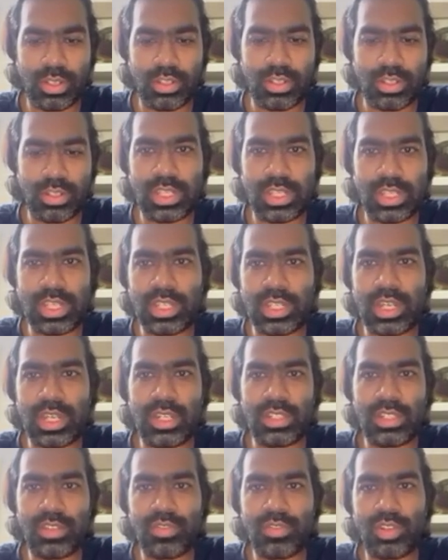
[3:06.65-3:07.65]
So I think the
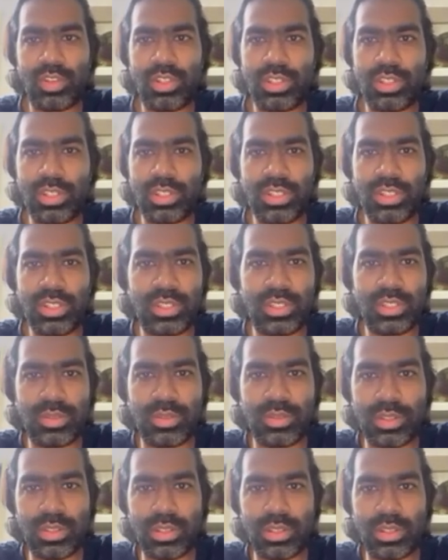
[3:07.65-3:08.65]
answer for this is
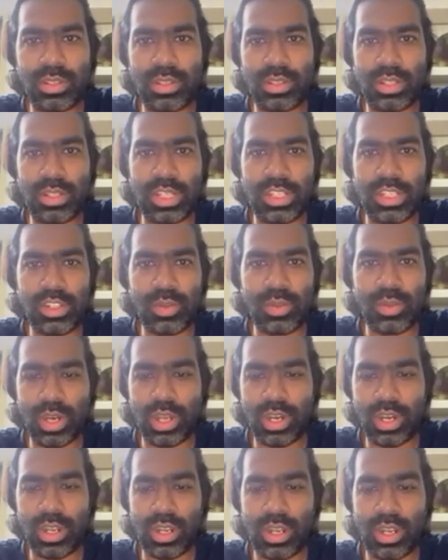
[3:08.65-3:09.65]
these two are